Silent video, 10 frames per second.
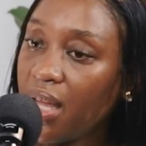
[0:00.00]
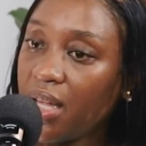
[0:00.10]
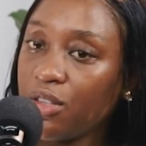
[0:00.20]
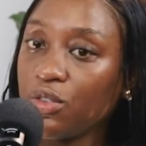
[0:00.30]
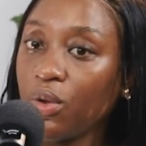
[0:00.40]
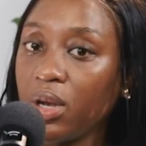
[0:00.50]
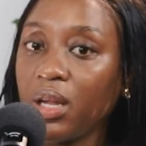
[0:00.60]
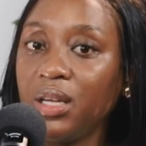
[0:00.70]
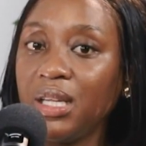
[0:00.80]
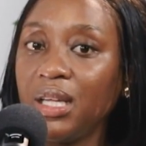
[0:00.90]
It's not
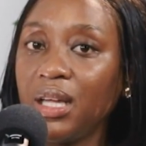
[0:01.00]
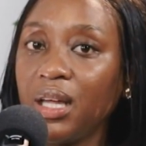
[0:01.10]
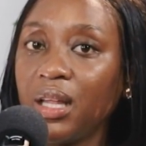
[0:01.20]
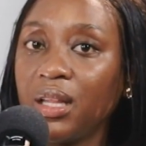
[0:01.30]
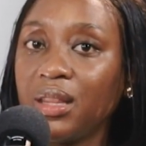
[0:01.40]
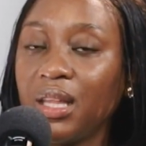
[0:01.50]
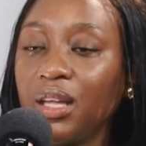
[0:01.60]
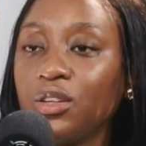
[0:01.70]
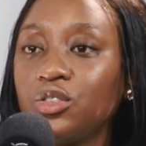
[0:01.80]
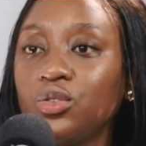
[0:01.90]
a
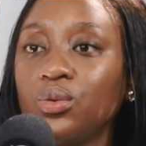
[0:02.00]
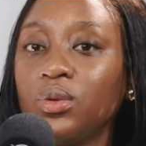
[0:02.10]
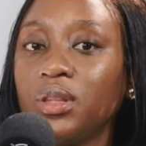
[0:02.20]
thing to,